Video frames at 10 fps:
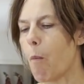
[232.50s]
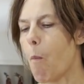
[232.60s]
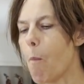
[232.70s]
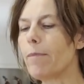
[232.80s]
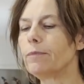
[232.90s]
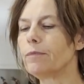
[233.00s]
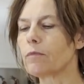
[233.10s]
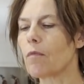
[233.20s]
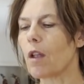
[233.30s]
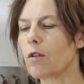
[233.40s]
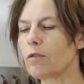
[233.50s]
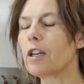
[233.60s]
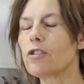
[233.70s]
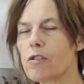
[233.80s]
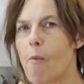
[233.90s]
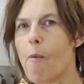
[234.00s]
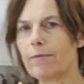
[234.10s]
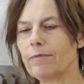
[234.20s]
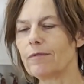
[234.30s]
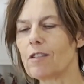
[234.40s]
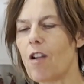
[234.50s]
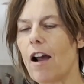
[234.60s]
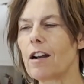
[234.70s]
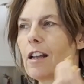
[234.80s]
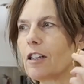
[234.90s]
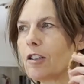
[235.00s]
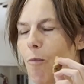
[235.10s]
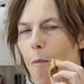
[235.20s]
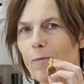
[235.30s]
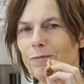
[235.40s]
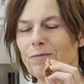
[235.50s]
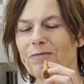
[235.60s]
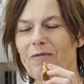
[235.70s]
Good texture, right? Good texture. Yeah, there you go. I like it.